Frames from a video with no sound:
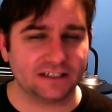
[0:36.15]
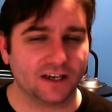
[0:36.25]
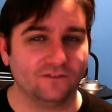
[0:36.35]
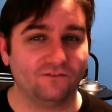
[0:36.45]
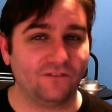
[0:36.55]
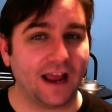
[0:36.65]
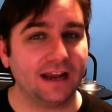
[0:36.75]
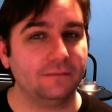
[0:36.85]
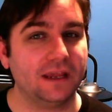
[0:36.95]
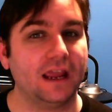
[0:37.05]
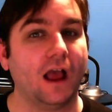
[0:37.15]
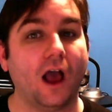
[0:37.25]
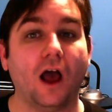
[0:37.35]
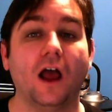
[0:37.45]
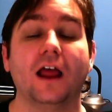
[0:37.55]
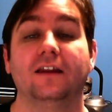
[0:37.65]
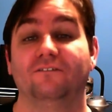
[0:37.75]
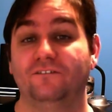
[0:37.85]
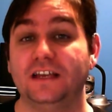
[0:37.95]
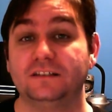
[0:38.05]
You can find me on
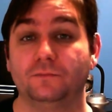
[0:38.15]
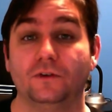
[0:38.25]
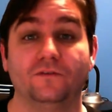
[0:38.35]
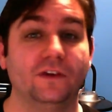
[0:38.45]
Facebook,